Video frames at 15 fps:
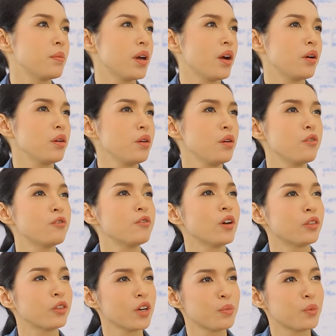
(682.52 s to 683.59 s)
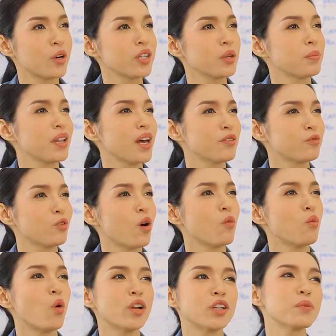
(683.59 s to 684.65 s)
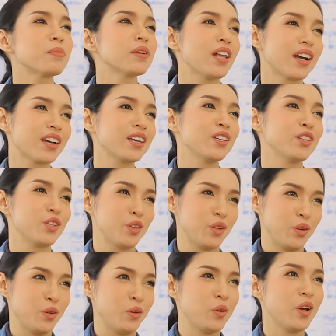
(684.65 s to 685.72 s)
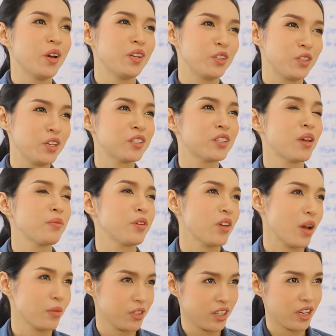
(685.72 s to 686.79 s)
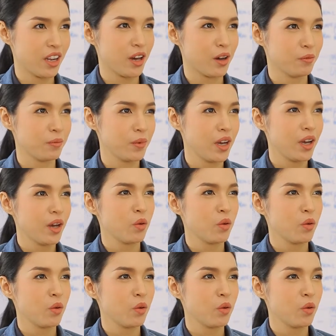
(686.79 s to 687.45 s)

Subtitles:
about if a third-party platform want to plug into the system that you have set up.